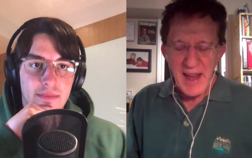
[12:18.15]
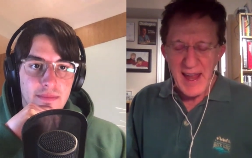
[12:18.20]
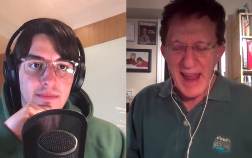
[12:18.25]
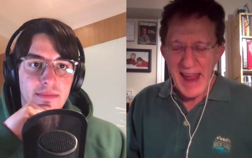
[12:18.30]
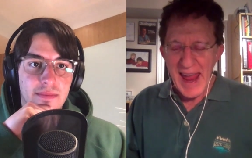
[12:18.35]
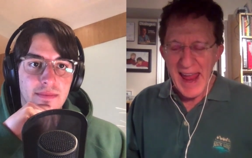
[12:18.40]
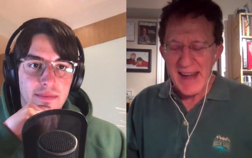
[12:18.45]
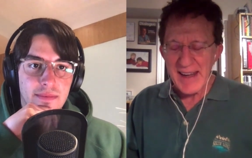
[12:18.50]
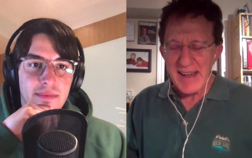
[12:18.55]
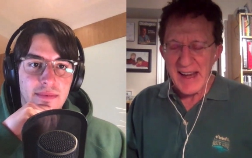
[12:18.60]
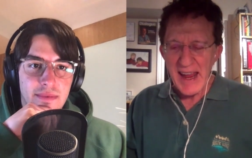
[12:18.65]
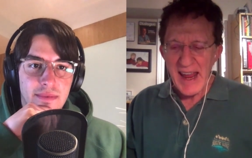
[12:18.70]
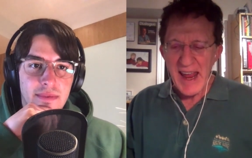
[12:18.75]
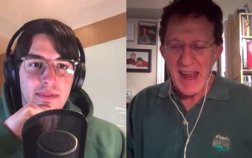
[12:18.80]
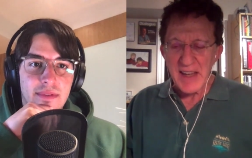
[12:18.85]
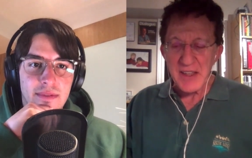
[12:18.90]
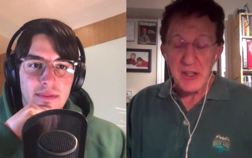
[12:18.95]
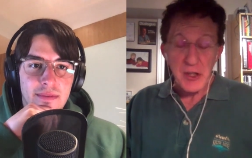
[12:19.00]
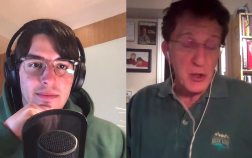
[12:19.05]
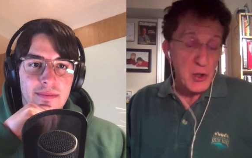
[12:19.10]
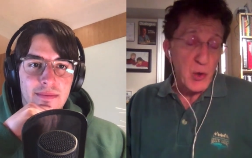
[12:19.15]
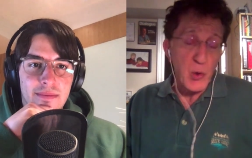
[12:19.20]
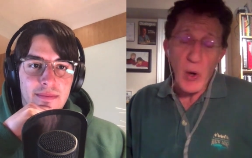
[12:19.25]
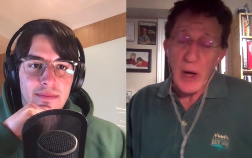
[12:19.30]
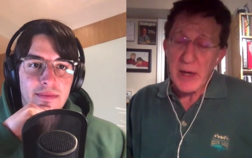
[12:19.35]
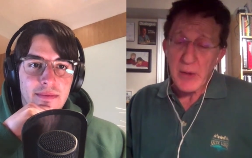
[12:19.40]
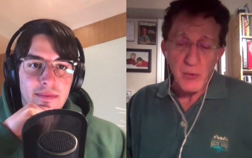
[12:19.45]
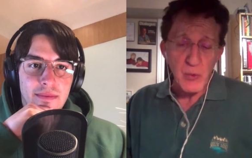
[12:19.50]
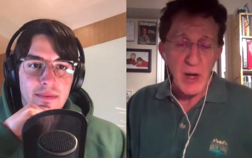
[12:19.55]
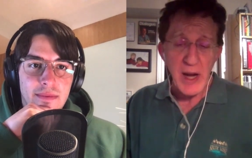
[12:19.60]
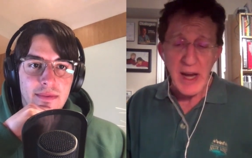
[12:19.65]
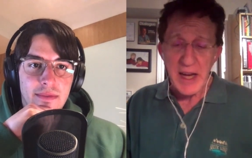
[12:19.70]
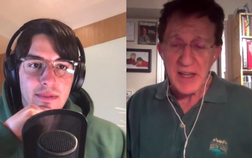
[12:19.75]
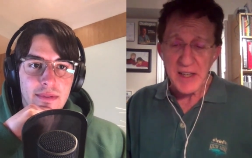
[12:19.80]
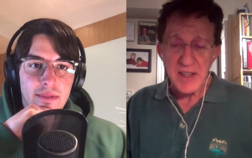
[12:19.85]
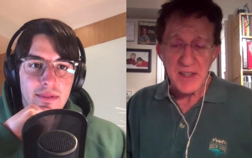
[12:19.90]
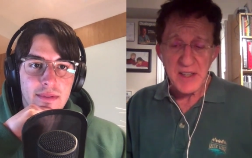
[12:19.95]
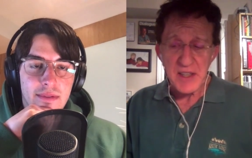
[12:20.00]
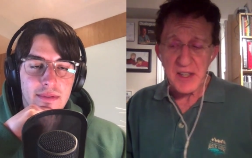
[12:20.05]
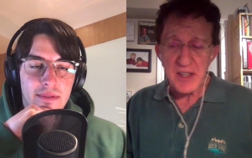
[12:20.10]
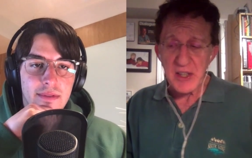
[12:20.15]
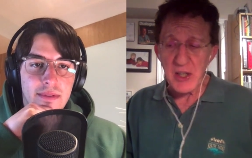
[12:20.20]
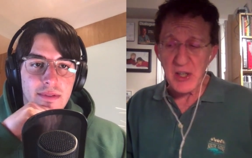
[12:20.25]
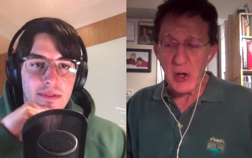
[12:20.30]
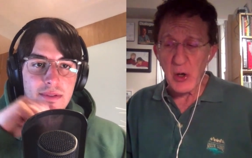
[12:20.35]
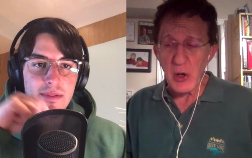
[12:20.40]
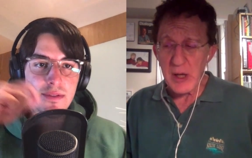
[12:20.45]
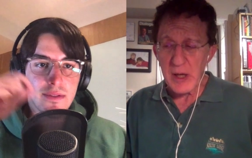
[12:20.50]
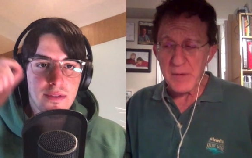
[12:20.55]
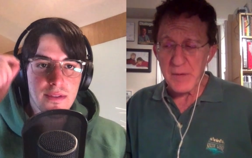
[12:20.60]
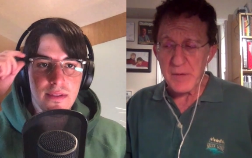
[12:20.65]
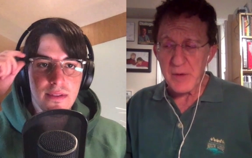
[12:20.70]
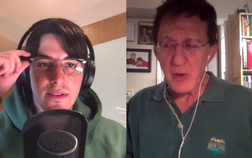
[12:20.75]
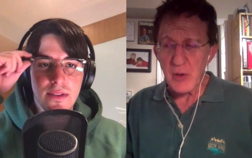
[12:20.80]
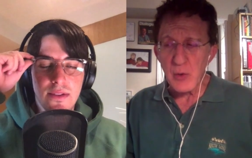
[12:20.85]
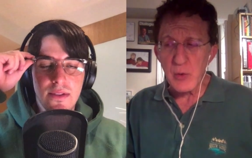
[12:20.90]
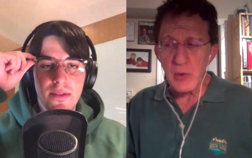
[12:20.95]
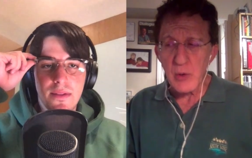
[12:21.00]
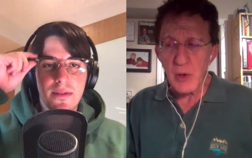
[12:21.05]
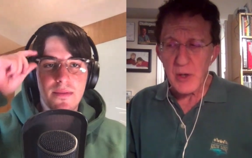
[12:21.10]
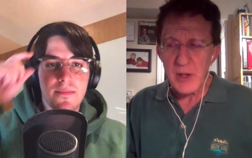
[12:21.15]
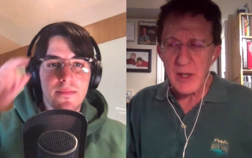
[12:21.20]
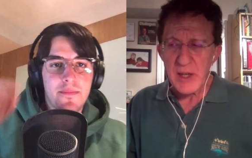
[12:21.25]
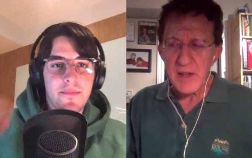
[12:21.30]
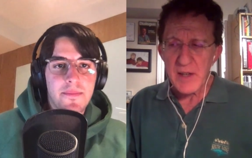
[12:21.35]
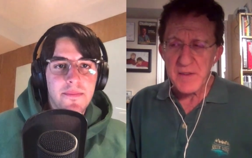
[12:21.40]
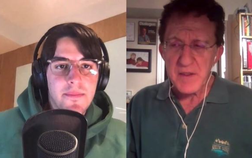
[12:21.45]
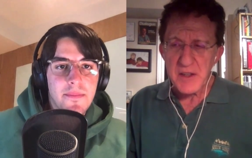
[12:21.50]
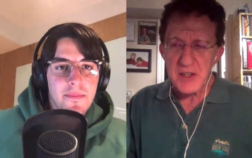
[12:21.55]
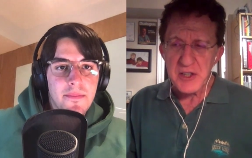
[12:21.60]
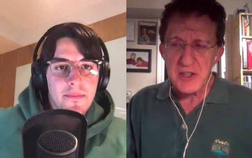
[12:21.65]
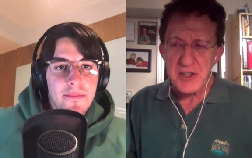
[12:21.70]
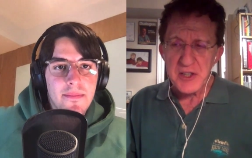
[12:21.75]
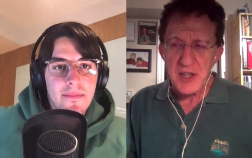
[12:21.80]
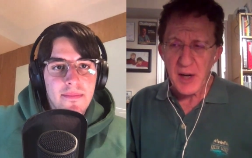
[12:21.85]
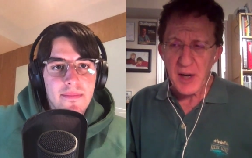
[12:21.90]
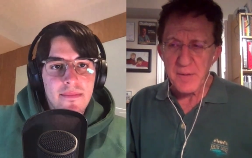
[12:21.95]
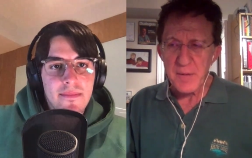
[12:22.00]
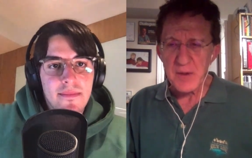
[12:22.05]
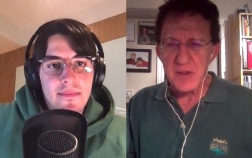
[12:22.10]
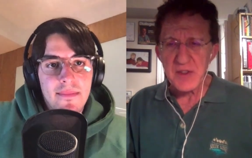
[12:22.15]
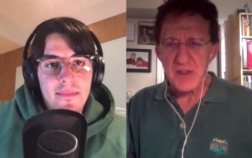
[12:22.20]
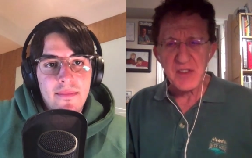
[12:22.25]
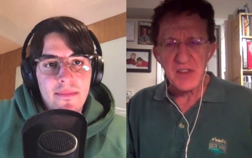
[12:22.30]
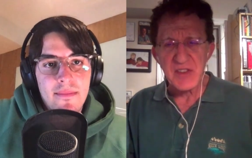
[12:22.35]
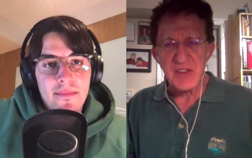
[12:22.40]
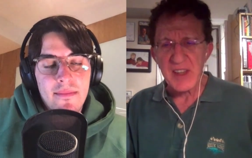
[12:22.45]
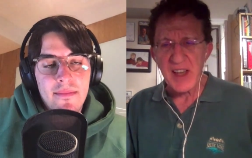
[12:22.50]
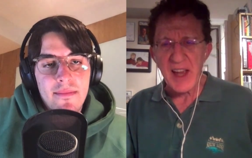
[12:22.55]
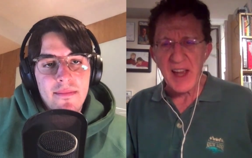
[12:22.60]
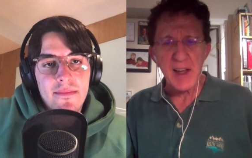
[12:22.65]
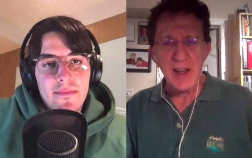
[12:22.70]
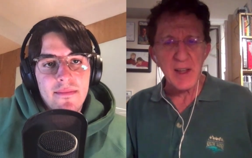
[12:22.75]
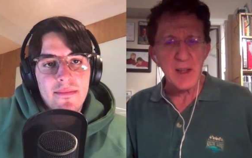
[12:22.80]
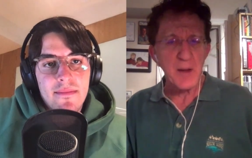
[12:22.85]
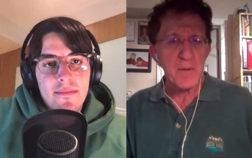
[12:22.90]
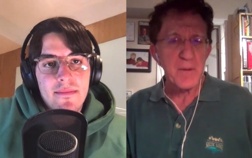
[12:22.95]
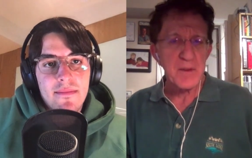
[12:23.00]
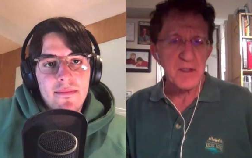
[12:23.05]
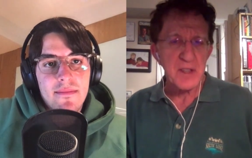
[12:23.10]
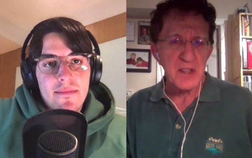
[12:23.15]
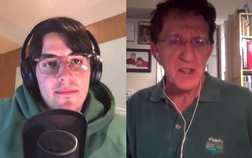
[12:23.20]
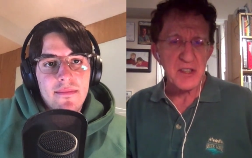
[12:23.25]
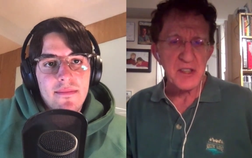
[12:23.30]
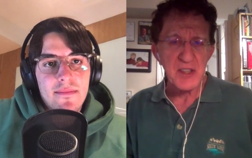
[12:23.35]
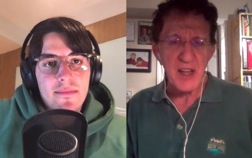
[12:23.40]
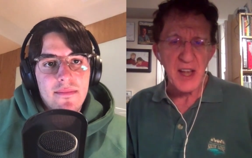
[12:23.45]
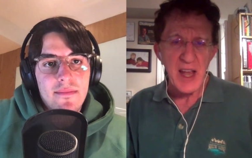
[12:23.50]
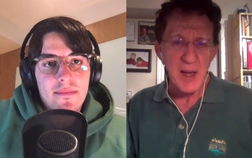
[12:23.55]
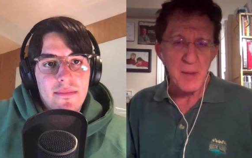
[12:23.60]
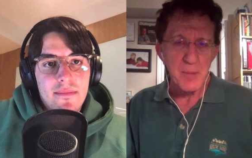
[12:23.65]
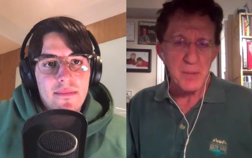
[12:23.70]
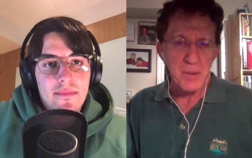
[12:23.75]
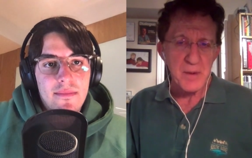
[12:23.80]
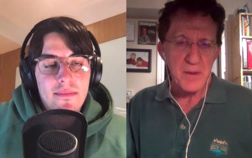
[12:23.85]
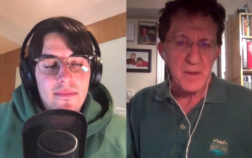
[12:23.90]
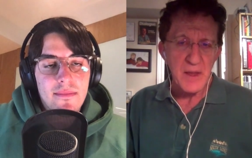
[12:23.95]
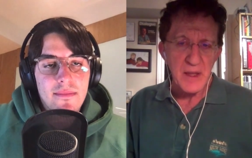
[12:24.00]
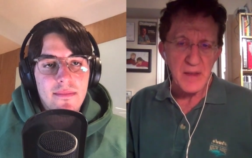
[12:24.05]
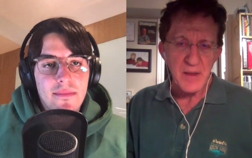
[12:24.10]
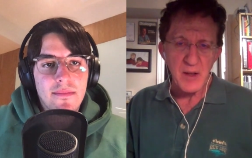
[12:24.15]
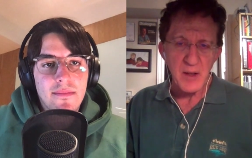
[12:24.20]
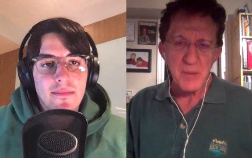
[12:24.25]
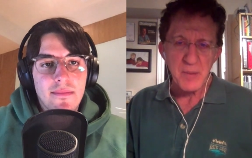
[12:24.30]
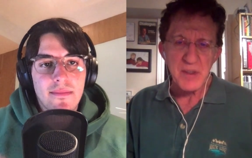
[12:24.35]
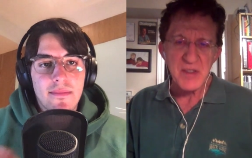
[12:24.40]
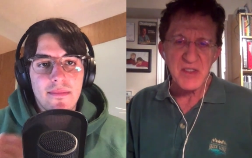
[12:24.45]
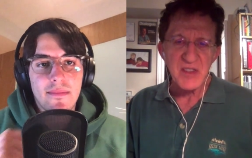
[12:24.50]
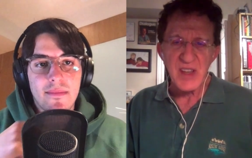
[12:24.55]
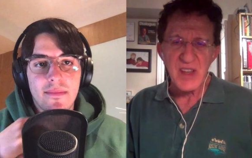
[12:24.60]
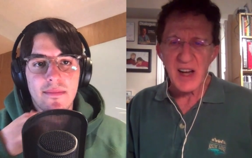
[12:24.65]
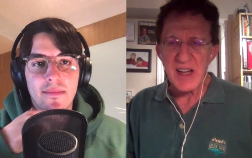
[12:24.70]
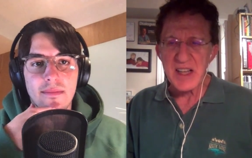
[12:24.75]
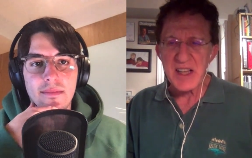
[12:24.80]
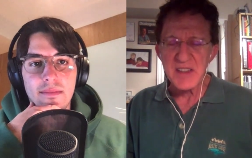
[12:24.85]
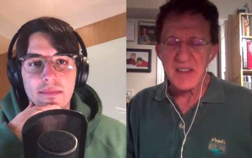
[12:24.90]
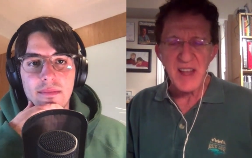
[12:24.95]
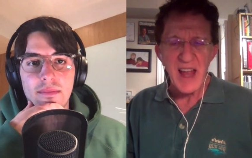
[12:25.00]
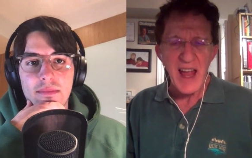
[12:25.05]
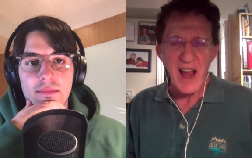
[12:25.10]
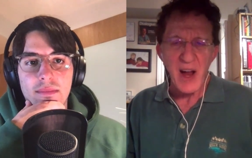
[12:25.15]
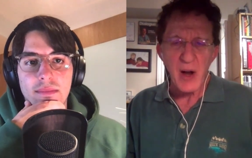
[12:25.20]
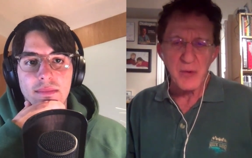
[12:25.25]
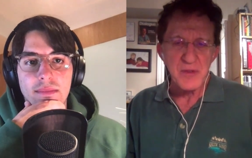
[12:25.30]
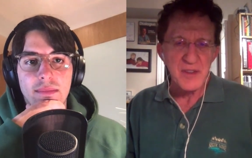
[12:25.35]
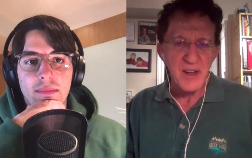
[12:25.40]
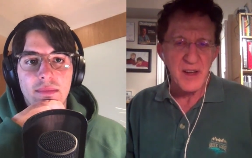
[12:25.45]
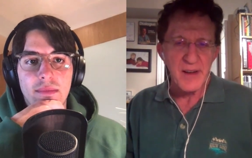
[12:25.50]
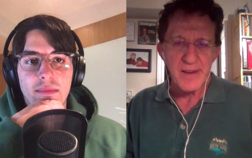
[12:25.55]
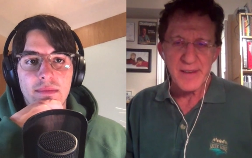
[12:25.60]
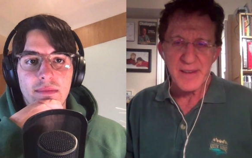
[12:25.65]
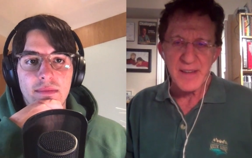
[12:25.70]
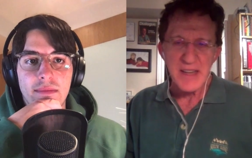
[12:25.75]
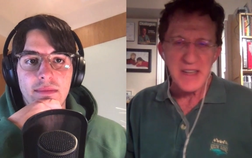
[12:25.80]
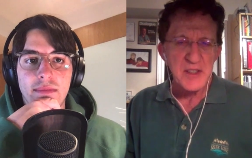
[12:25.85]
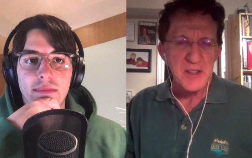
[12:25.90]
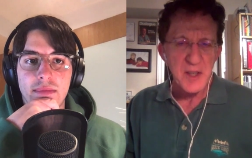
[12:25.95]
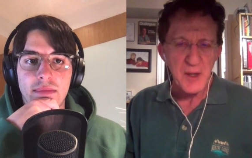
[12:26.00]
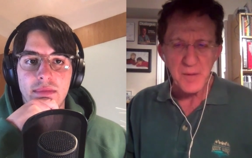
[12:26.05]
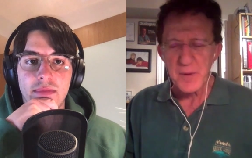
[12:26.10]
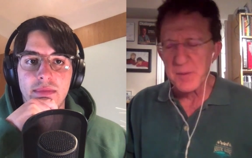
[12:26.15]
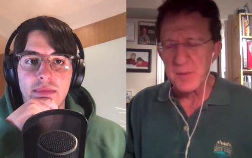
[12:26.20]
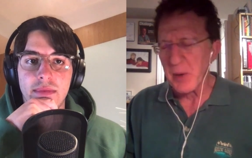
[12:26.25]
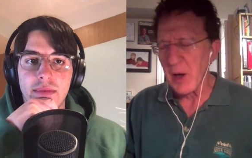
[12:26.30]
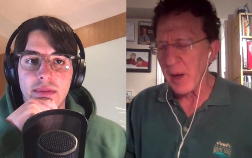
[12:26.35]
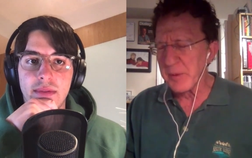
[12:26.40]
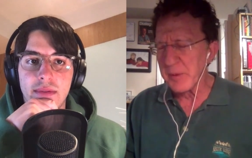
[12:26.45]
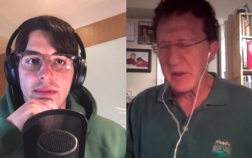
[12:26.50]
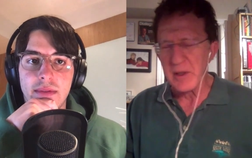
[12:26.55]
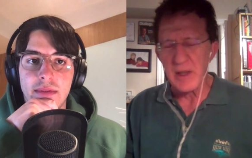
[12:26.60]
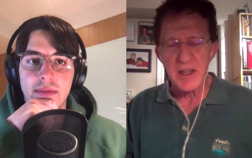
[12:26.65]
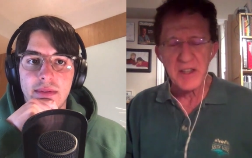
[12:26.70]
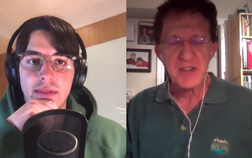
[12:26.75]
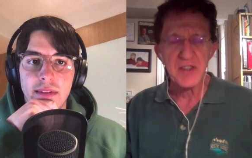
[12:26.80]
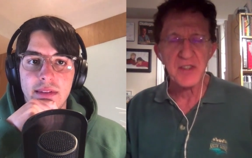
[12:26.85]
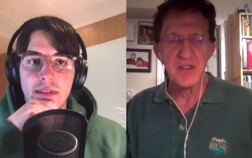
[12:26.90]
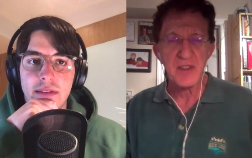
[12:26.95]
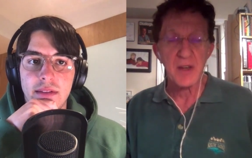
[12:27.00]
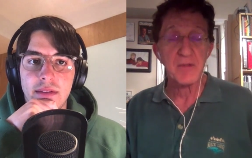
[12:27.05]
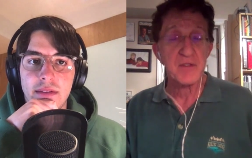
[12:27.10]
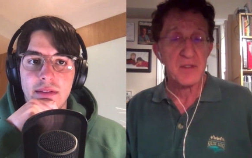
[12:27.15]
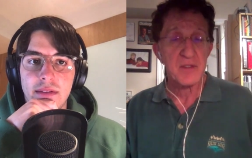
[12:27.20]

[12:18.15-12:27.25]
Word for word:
Speaker 1: And you're quite right. You know, if you look at the Jefferson Scale of Physician Empathy, there have been studies now done in different populations of